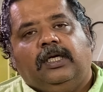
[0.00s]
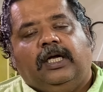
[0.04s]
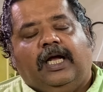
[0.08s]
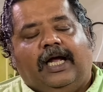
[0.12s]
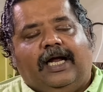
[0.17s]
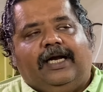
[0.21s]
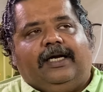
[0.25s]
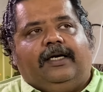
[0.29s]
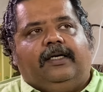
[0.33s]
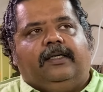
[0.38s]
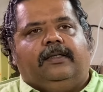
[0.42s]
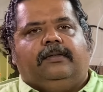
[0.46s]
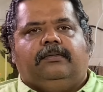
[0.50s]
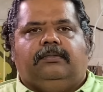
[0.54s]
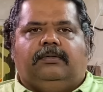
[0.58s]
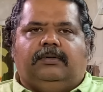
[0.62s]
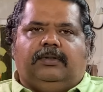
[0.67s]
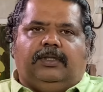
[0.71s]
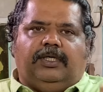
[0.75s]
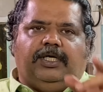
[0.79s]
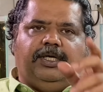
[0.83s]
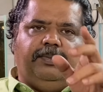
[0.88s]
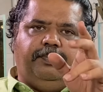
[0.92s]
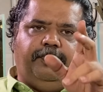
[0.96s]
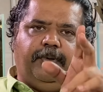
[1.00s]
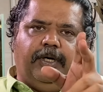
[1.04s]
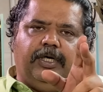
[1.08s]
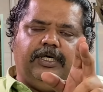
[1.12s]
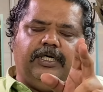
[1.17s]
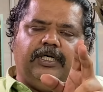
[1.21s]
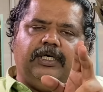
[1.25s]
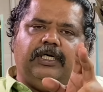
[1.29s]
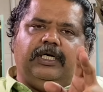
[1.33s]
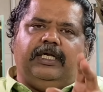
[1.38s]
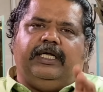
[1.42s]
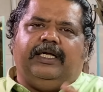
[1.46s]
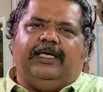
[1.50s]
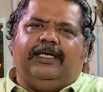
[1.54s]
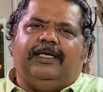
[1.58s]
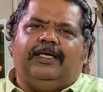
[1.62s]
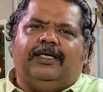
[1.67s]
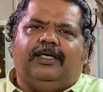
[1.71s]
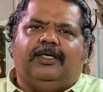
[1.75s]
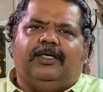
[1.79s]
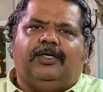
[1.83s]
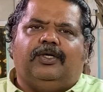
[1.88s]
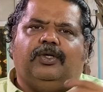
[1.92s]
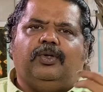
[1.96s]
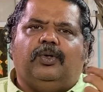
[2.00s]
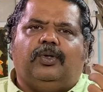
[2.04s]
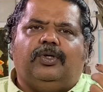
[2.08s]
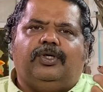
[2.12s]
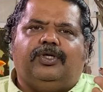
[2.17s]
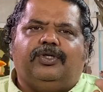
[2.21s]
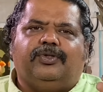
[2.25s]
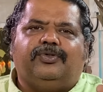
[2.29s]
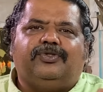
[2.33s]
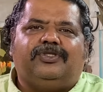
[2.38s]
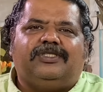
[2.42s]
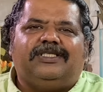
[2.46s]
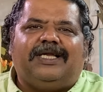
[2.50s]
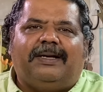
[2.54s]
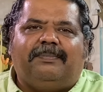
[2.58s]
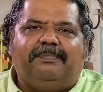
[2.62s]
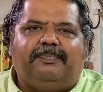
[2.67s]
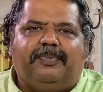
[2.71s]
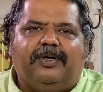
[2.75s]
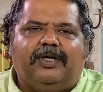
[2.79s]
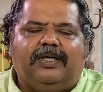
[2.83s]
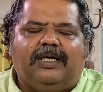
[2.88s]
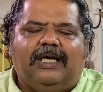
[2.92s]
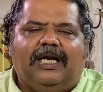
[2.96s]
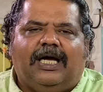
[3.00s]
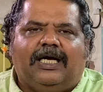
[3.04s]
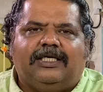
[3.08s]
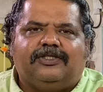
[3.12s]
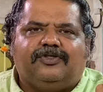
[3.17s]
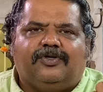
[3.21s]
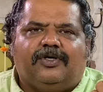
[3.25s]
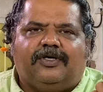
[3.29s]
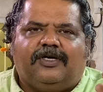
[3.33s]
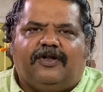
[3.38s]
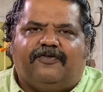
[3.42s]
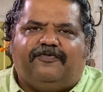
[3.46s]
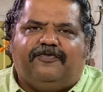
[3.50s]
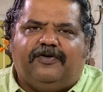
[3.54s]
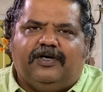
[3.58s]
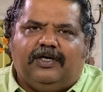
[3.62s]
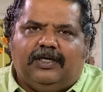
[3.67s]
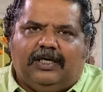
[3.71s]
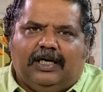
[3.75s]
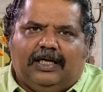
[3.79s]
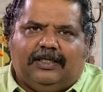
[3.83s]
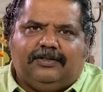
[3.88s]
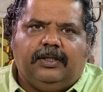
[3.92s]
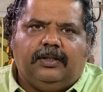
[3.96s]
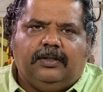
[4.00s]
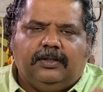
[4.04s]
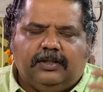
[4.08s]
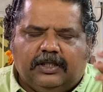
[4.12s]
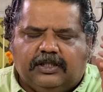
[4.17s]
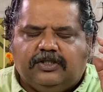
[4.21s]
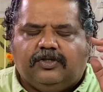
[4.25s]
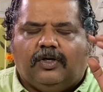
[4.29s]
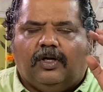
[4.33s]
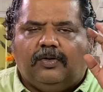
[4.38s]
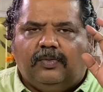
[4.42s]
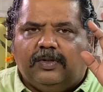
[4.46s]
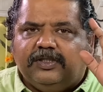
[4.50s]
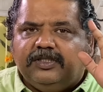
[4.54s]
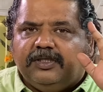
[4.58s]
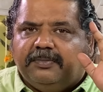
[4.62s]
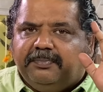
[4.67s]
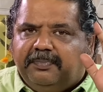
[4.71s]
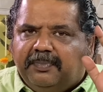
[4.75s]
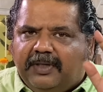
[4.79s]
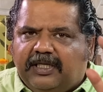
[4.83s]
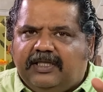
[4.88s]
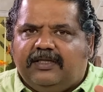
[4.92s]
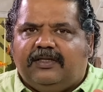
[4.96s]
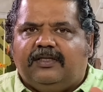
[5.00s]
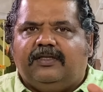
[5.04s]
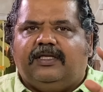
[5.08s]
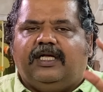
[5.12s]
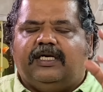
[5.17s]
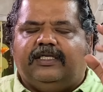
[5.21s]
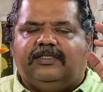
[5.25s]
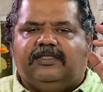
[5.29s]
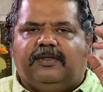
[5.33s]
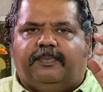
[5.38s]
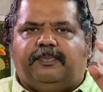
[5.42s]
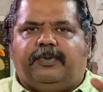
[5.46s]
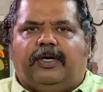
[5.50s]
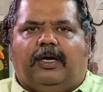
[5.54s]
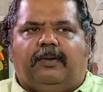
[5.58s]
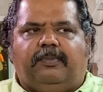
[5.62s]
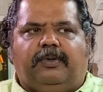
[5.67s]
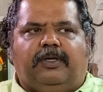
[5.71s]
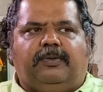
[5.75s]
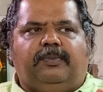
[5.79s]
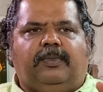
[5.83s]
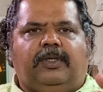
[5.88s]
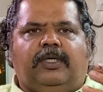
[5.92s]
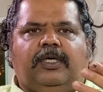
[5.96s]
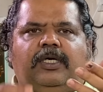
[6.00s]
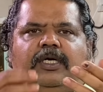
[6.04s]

And importantly, don't use tempered glass or toughened glass. That's always a myth. There is a problem.